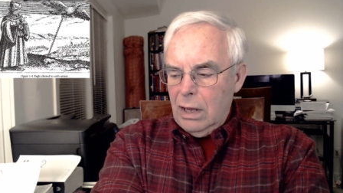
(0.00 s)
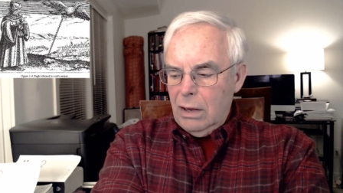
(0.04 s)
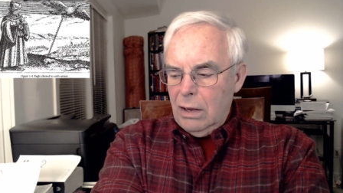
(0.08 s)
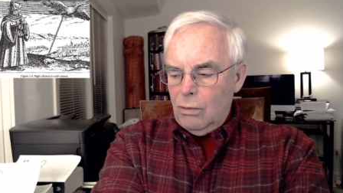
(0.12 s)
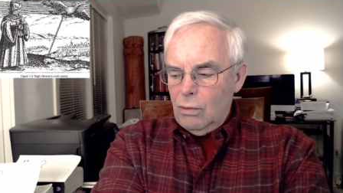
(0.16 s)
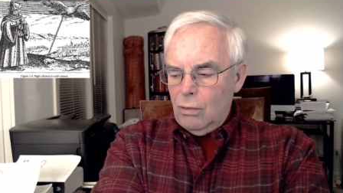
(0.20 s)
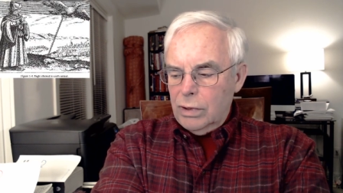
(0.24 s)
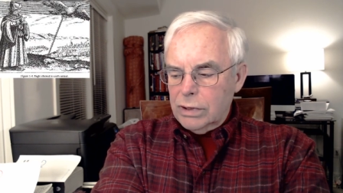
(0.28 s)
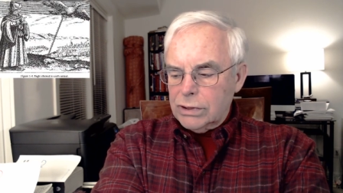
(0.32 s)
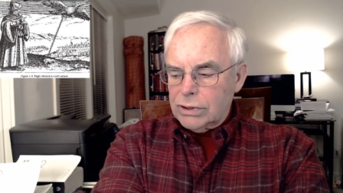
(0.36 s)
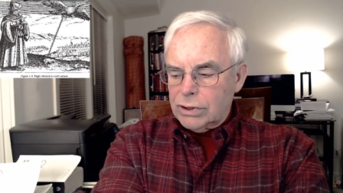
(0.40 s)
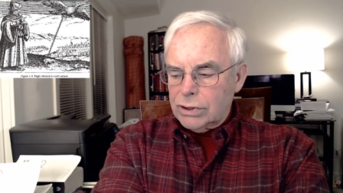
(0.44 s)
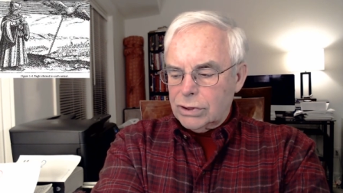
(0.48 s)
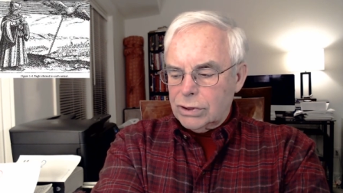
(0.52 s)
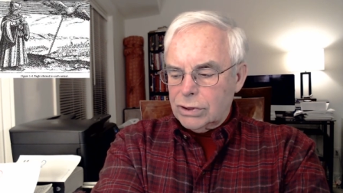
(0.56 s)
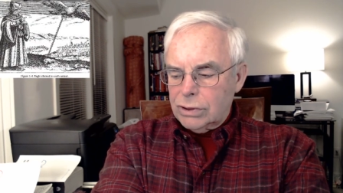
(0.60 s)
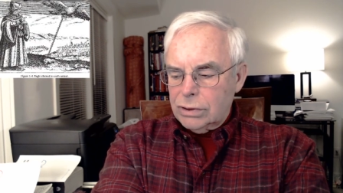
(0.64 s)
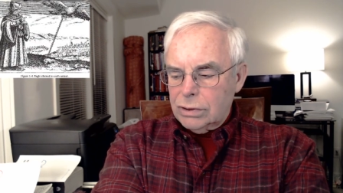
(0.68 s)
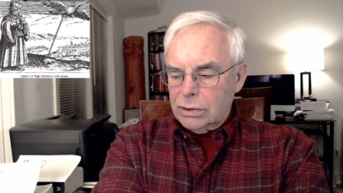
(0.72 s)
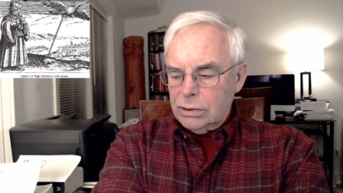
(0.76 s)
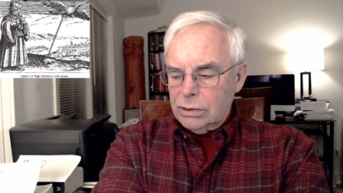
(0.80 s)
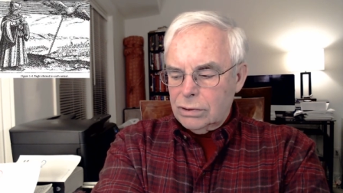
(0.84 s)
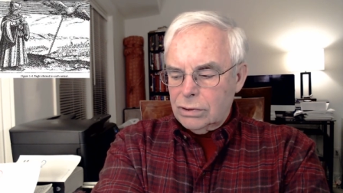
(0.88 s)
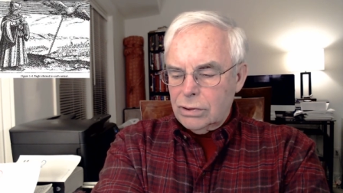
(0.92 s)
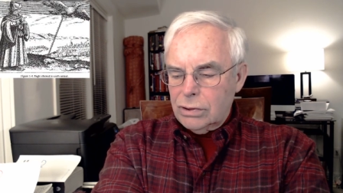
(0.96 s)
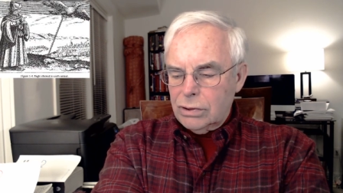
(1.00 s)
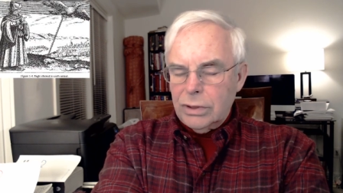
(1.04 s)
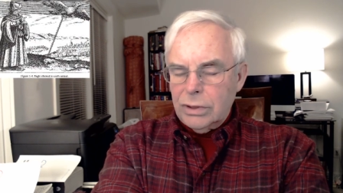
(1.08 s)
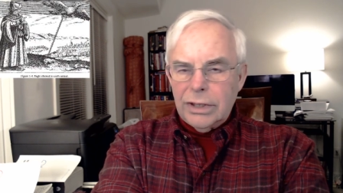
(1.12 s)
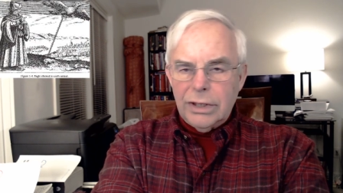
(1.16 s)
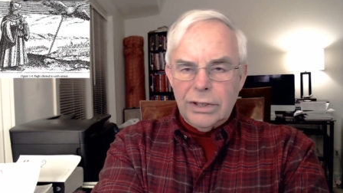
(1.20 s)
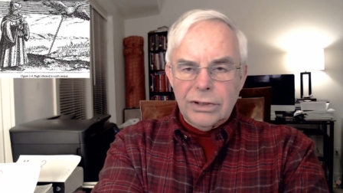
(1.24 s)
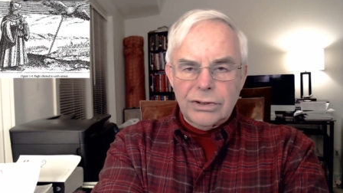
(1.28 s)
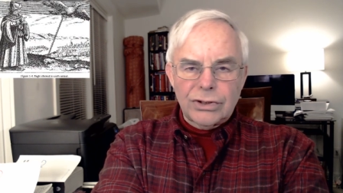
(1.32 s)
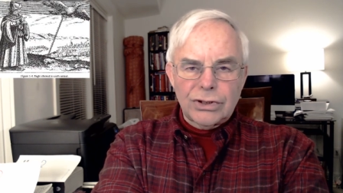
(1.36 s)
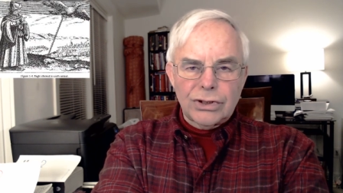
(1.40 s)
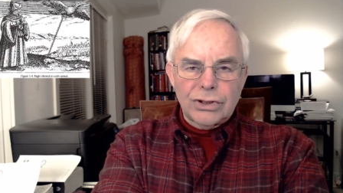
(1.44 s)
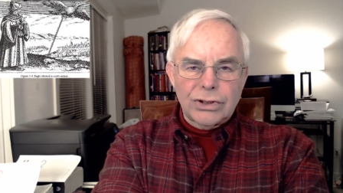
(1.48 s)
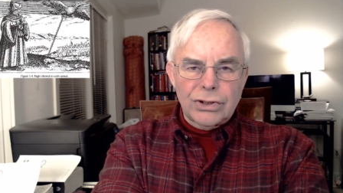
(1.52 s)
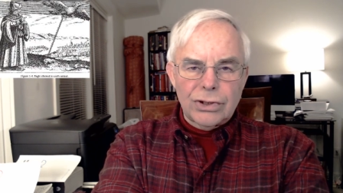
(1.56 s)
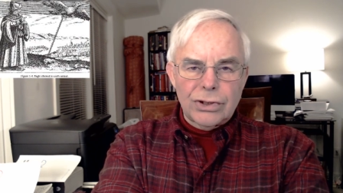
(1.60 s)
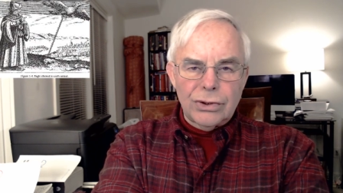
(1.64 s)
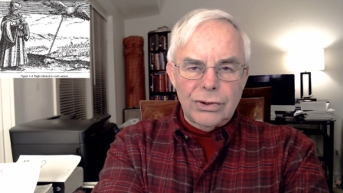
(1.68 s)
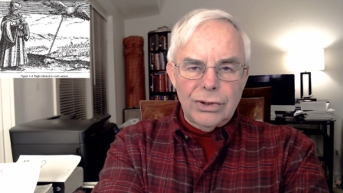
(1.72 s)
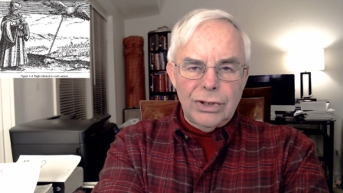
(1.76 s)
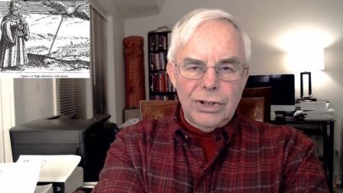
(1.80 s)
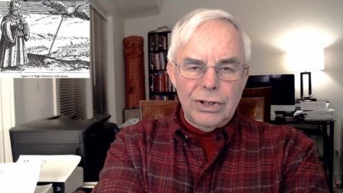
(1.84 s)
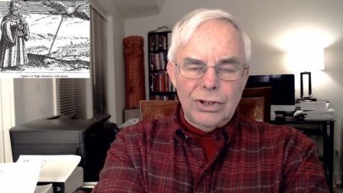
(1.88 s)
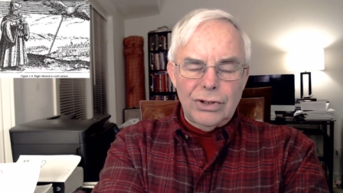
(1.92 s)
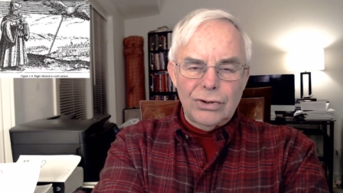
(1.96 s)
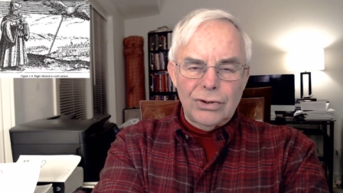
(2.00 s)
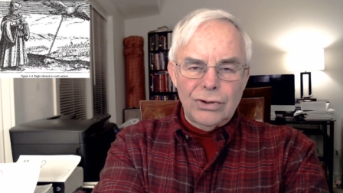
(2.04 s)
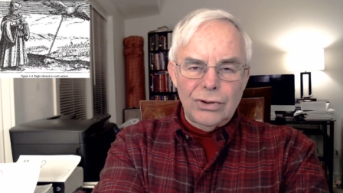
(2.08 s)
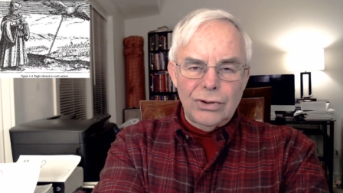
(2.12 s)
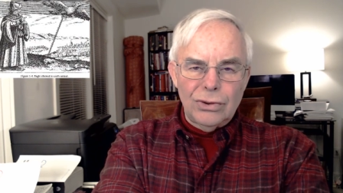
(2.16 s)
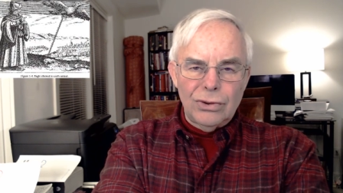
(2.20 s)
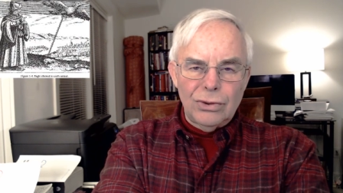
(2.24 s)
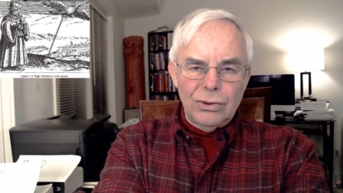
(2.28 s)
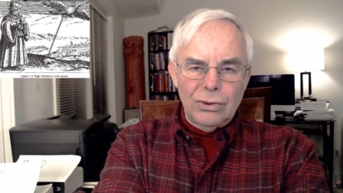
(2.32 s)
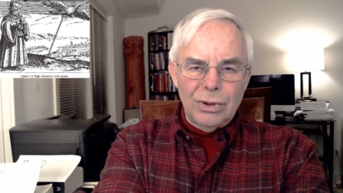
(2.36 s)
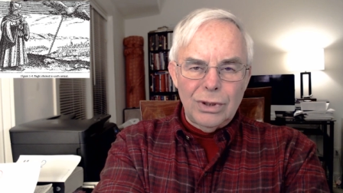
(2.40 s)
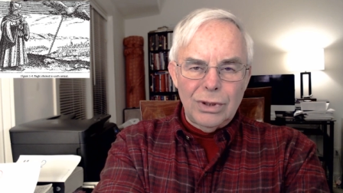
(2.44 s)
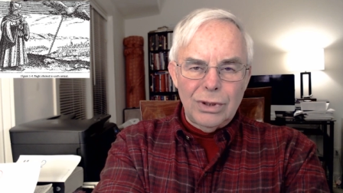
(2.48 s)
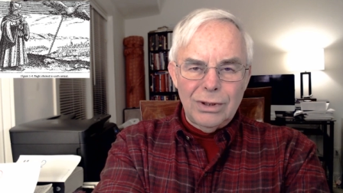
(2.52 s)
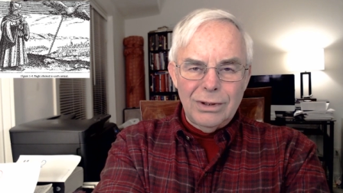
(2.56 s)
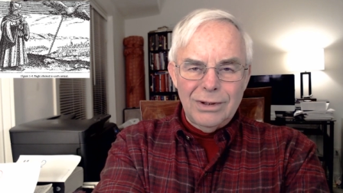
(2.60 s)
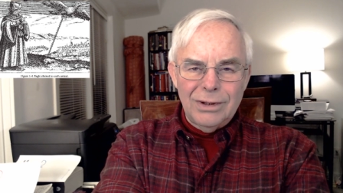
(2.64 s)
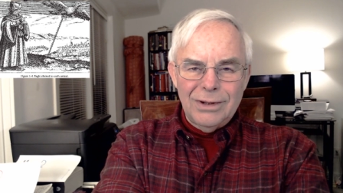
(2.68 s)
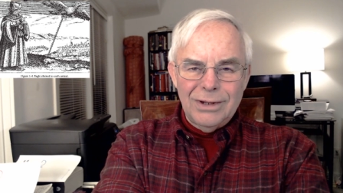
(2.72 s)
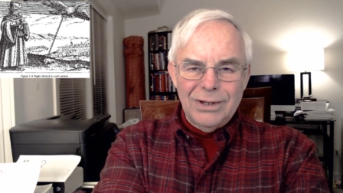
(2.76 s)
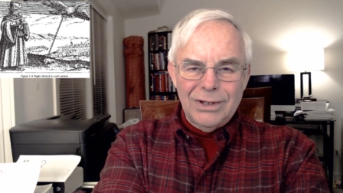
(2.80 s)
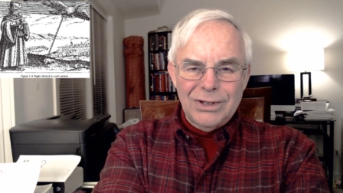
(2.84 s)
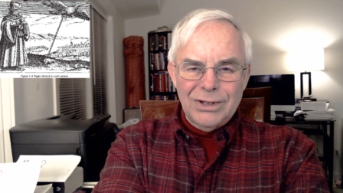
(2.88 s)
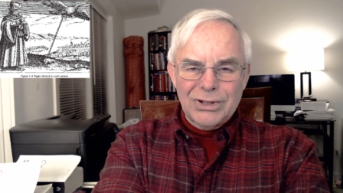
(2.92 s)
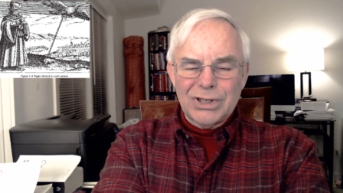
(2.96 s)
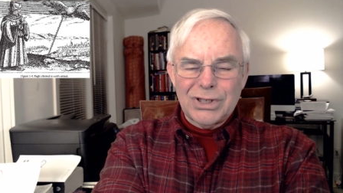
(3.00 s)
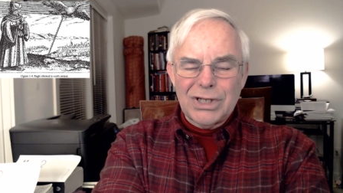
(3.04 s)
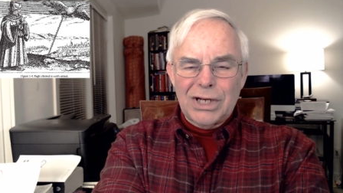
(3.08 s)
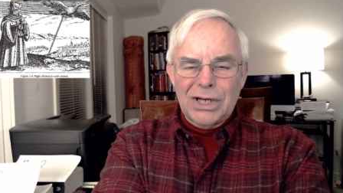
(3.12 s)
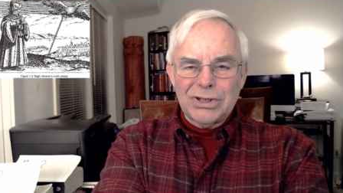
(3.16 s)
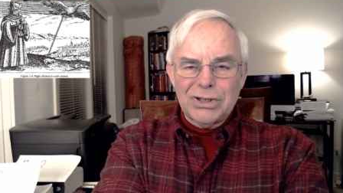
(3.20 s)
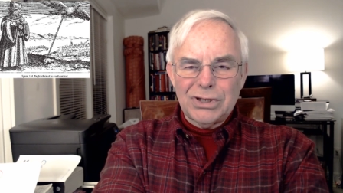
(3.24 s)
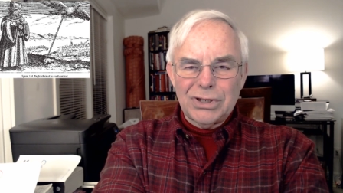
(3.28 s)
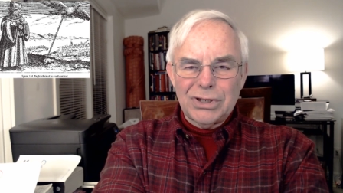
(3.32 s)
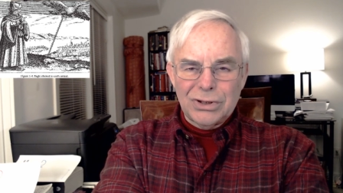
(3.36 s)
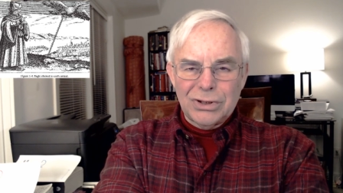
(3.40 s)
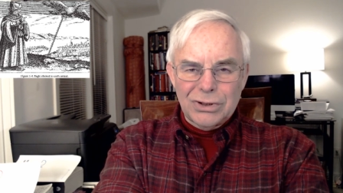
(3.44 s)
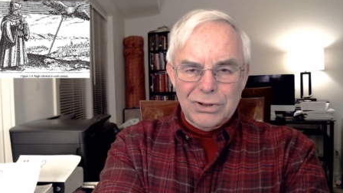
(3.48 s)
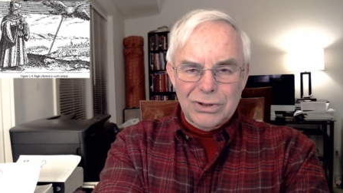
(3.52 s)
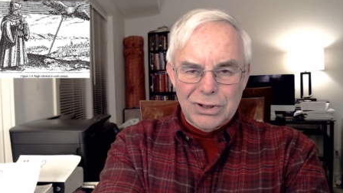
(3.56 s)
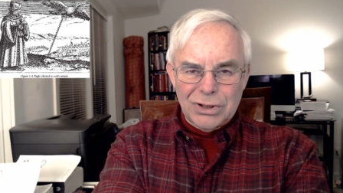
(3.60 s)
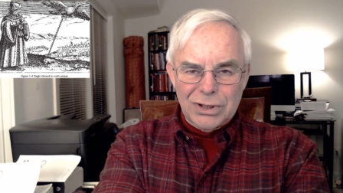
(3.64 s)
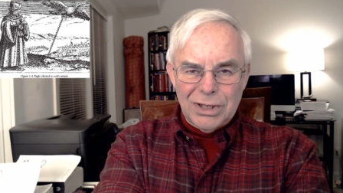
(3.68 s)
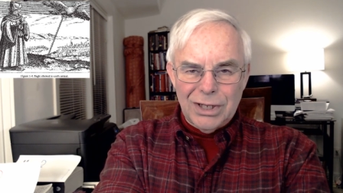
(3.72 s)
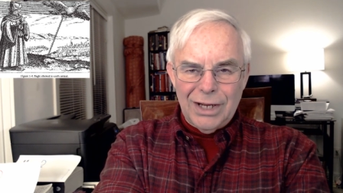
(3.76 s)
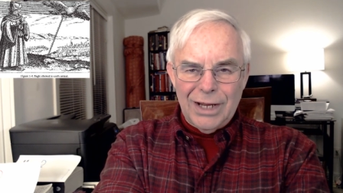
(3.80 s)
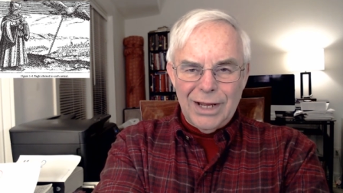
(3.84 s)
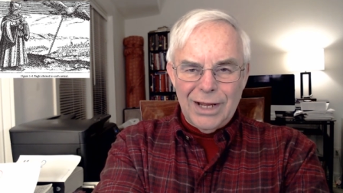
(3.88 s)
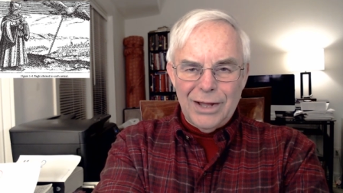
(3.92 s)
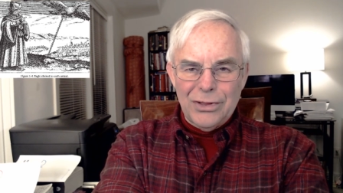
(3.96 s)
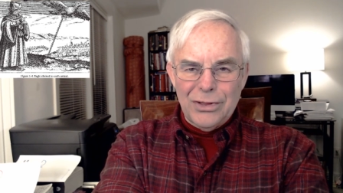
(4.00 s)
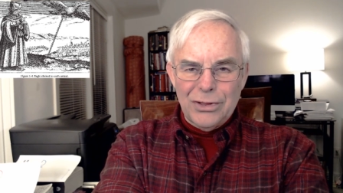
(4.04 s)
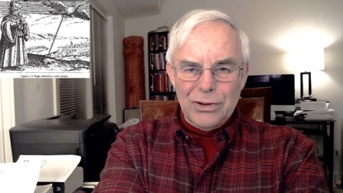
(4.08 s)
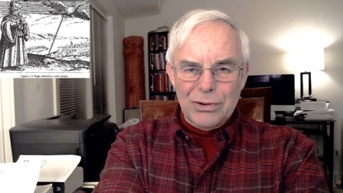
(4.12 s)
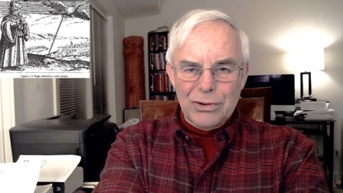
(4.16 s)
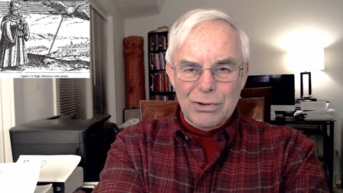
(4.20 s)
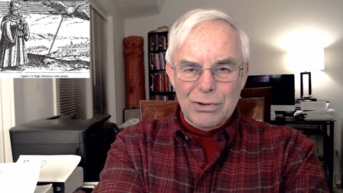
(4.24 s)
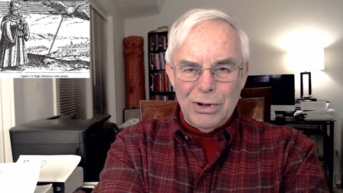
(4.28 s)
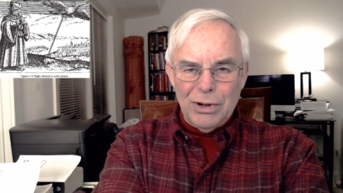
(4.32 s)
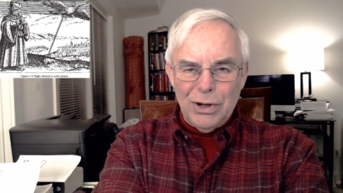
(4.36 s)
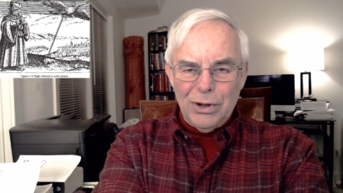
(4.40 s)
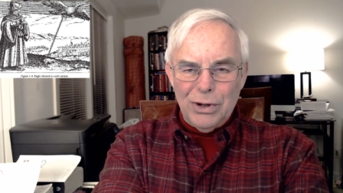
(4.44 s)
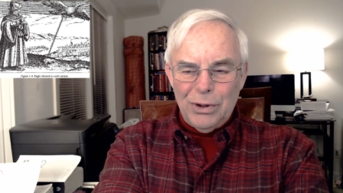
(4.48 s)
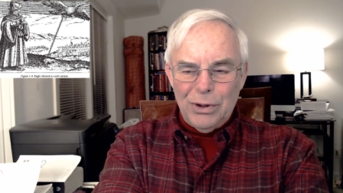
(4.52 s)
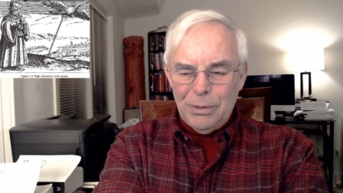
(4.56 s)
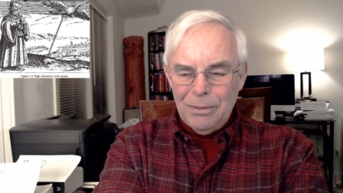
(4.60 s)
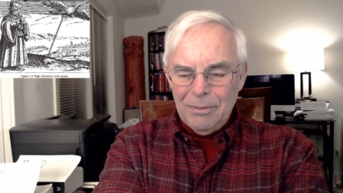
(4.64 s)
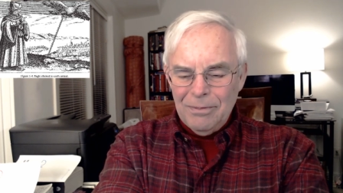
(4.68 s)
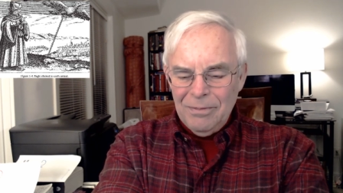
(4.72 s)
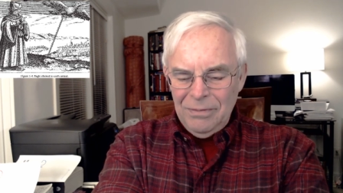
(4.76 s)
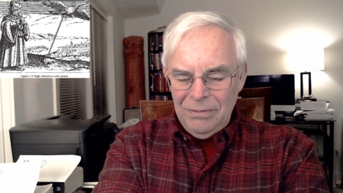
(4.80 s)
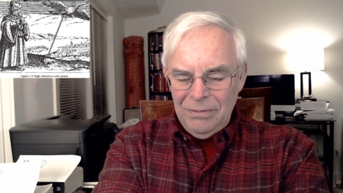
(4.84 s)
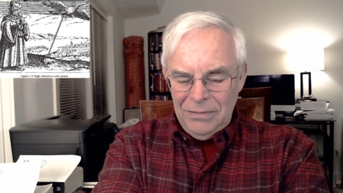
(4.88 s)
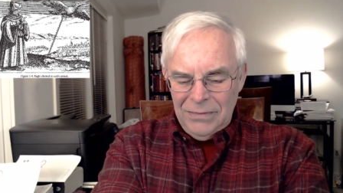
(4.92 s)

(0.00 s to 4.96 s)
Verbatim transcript: which took us 32 sessions to get through.